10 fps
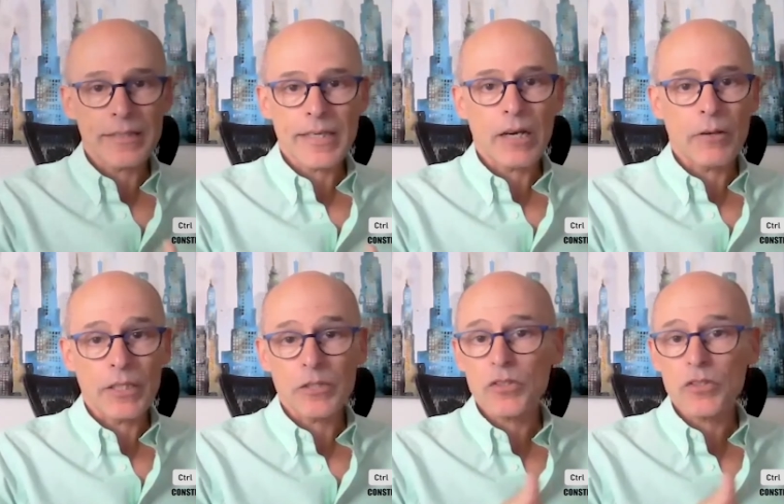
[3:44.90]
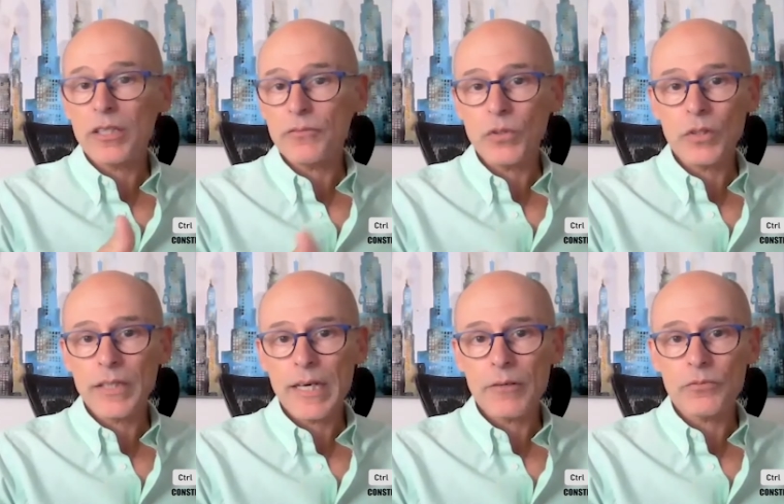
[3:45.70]
is now, and especially if you look
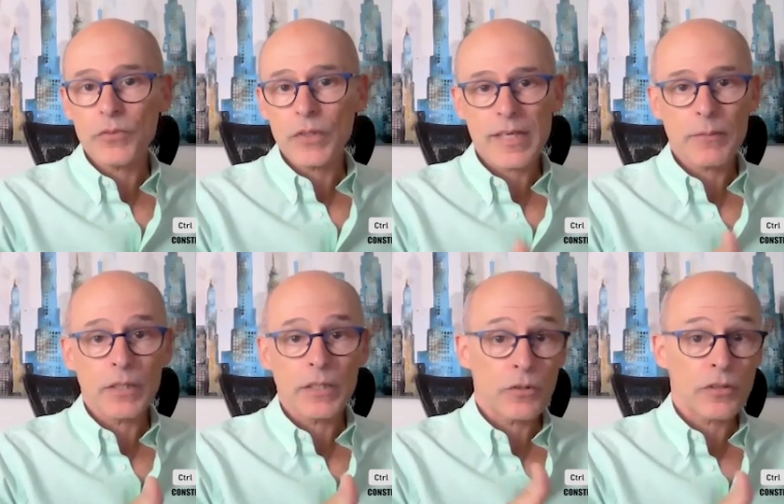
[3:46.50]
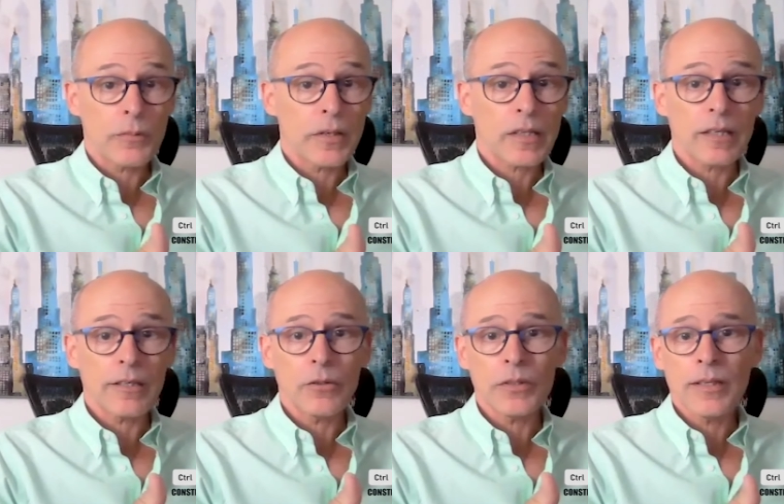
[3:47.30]
now, for example, in North America
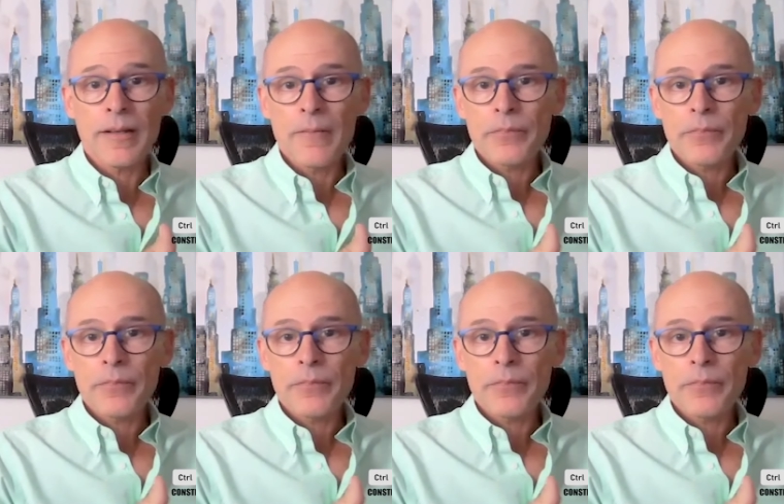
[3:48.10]
alone,